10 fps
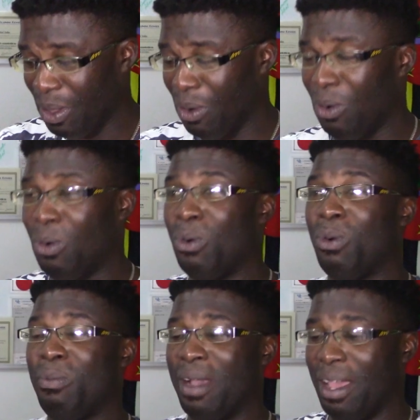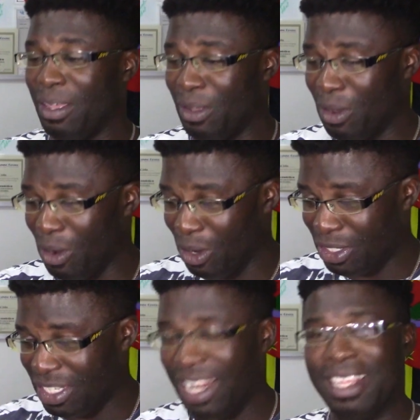Oh my
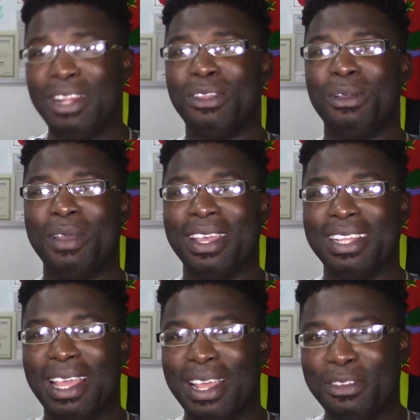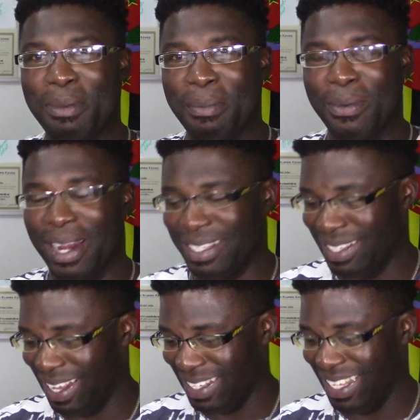gosh, did I get it correct? I can't remember what I
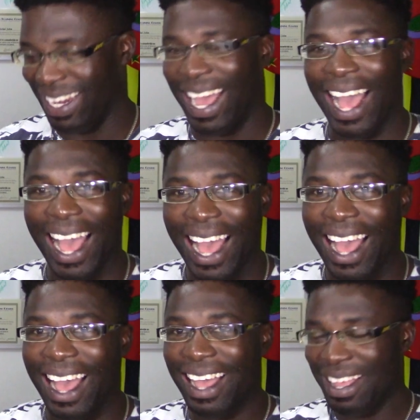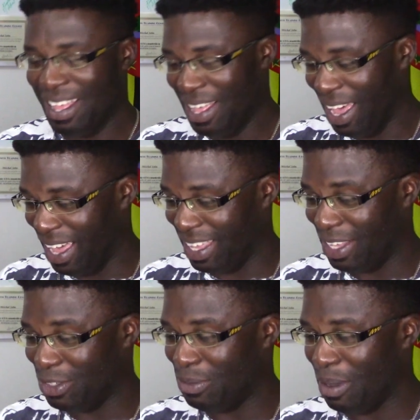selected. I
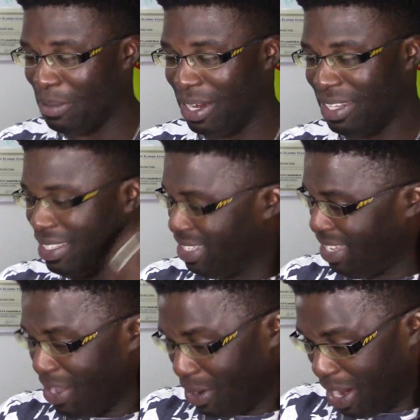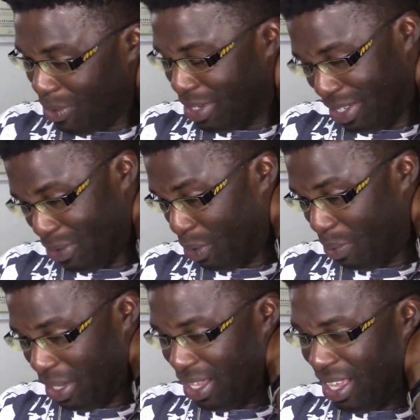can't remember. That was creepy.